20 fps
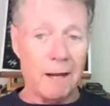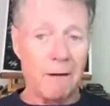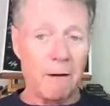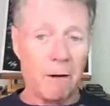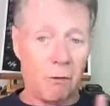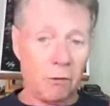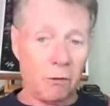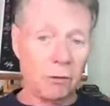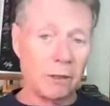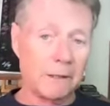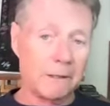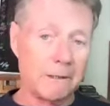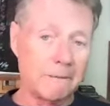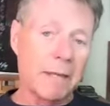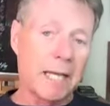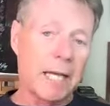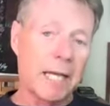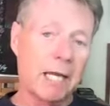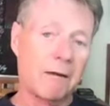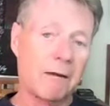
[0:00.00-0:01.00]
only
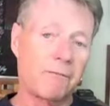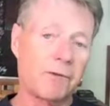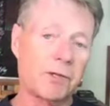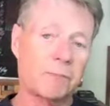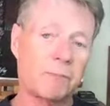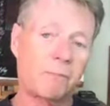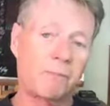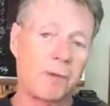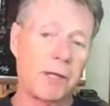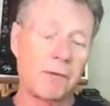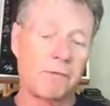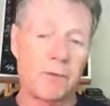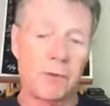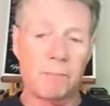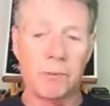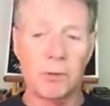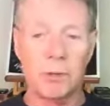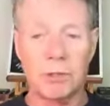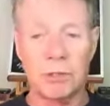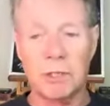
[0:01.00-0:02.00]
if the
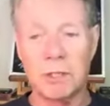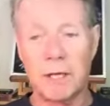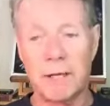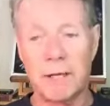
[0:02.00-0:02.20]
person